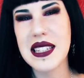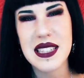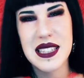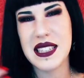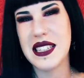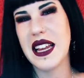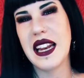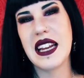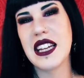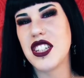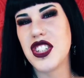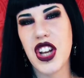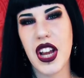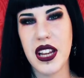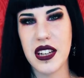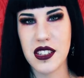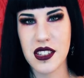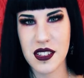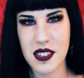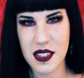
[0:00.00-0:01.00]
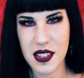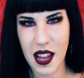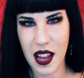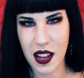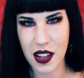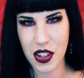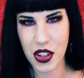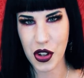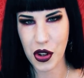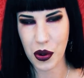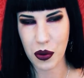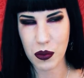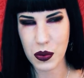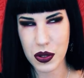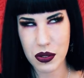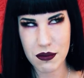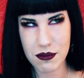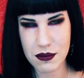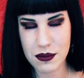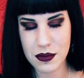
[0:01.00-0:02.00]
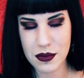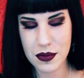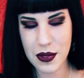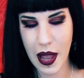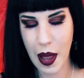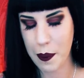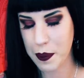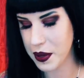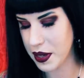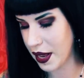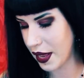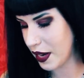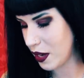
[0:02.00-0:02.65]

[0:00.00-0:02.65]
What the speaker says: aesthetic changes that, you know, would happen